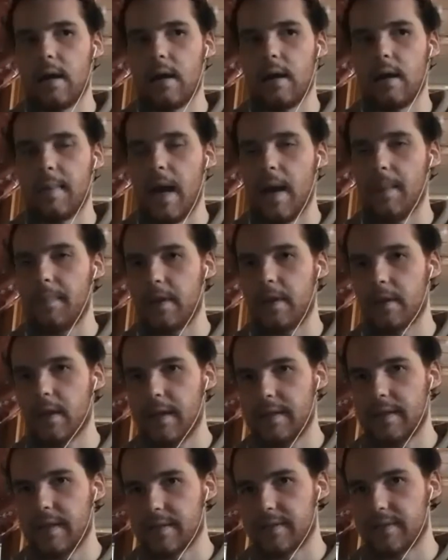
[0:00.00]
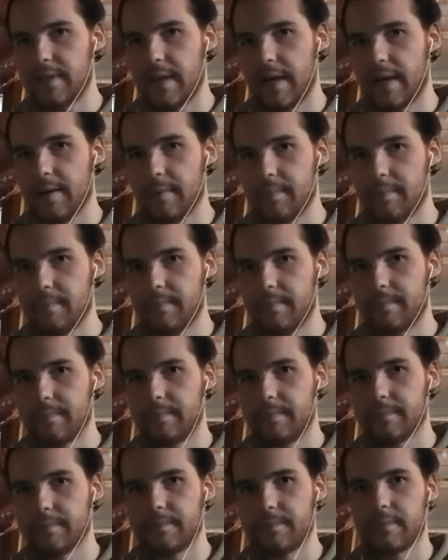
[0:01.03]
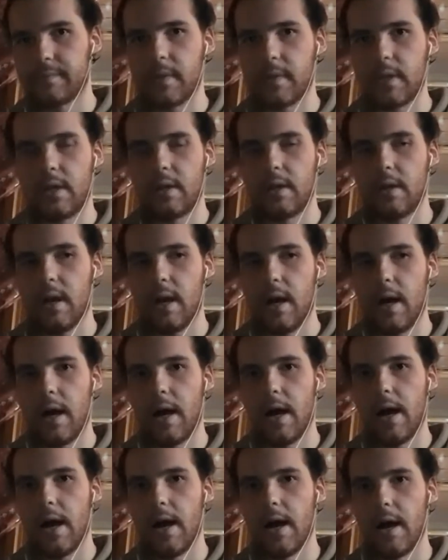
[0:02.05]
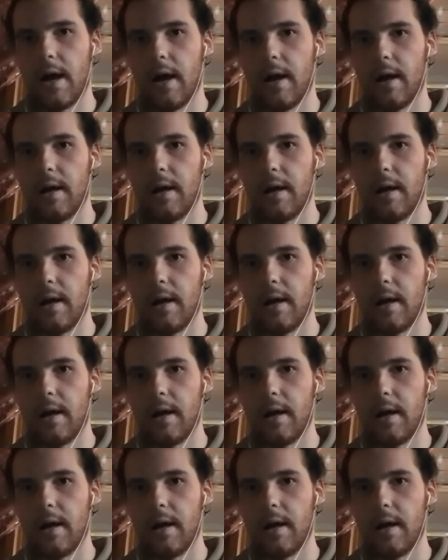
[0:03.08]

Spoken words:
happy you like that setup. I